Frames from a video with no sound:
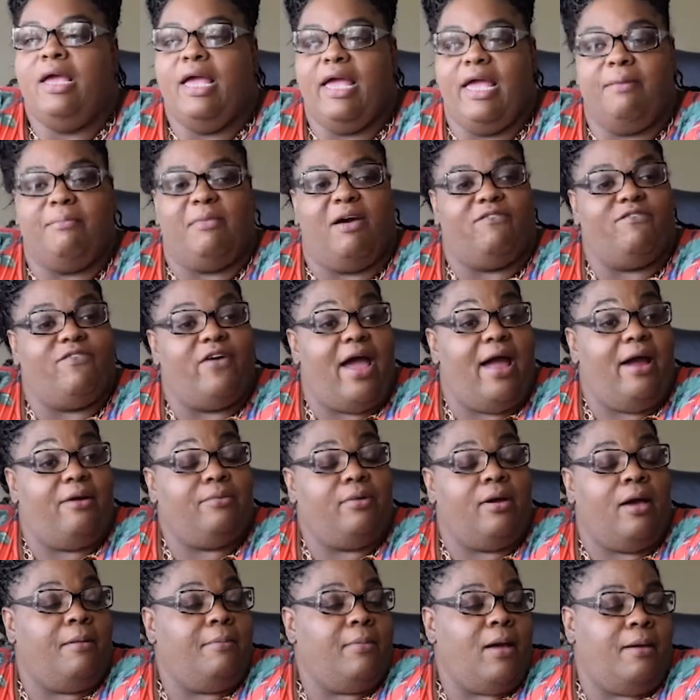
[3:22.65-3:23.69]
And my
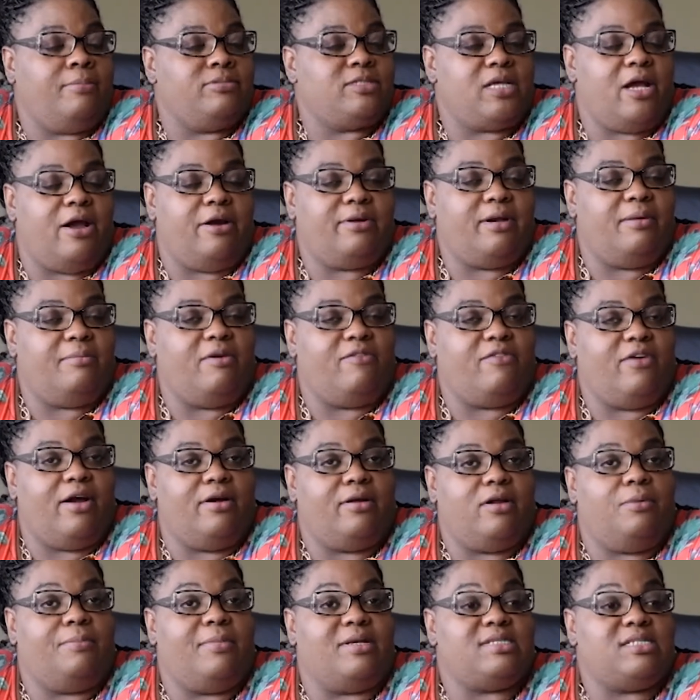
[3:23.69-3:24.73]

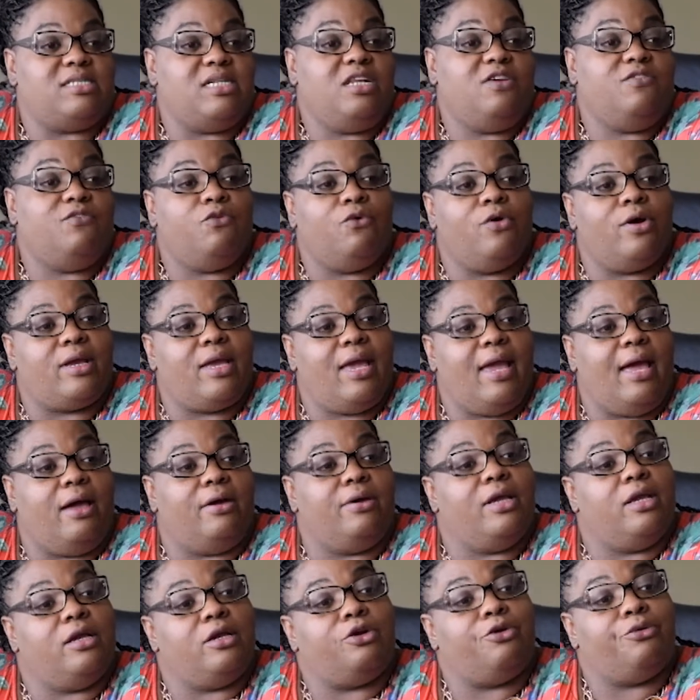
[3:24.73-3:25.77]
my CD4
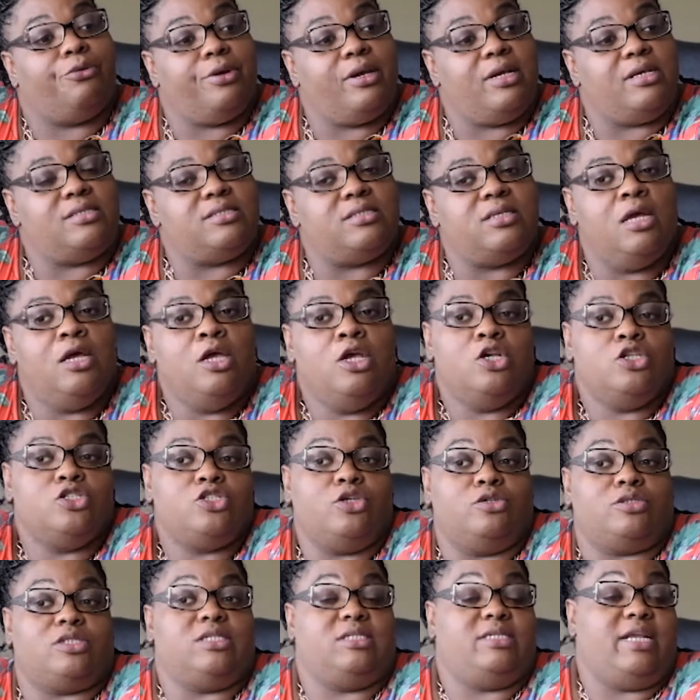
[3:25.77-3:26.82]
count increased.
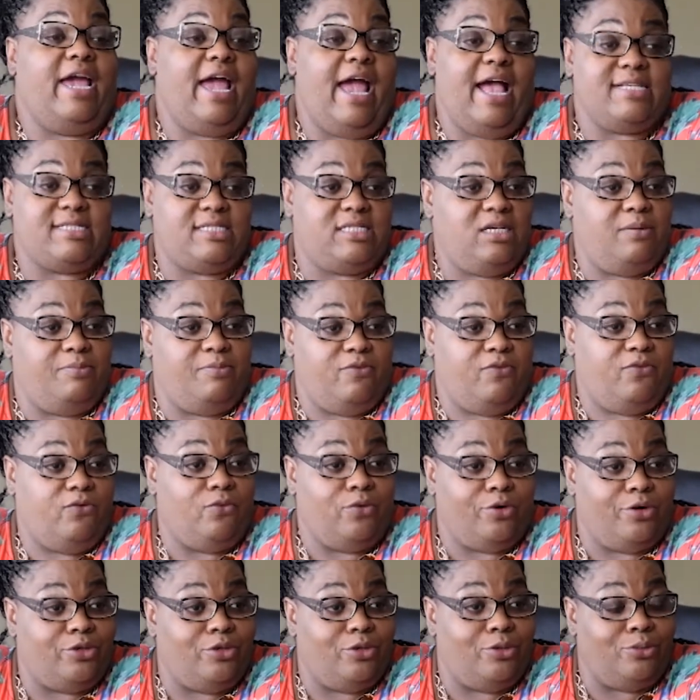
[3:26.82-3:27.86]
So today I sit
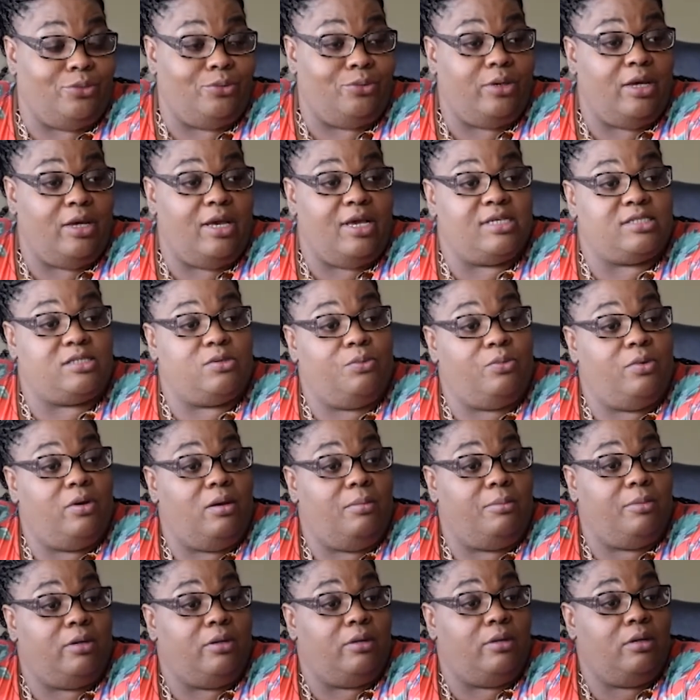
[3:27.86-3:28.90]
before you as a
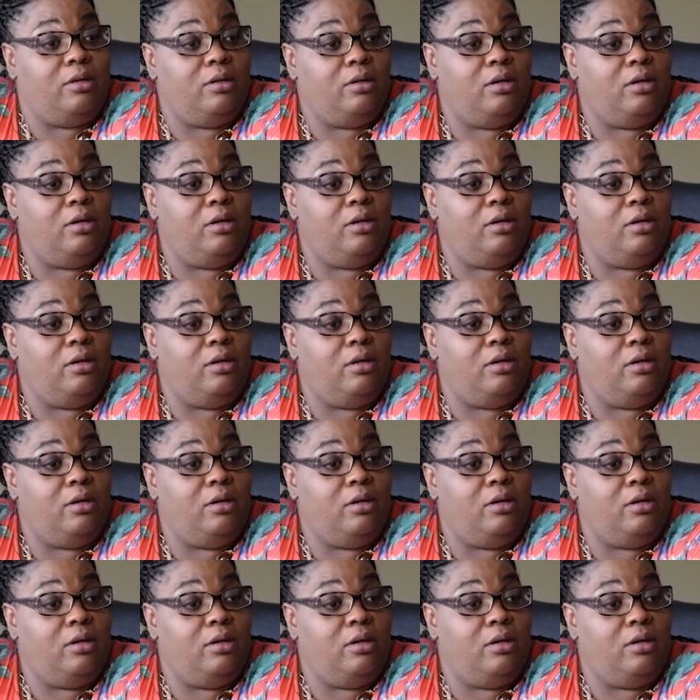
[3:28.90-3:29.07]
woman.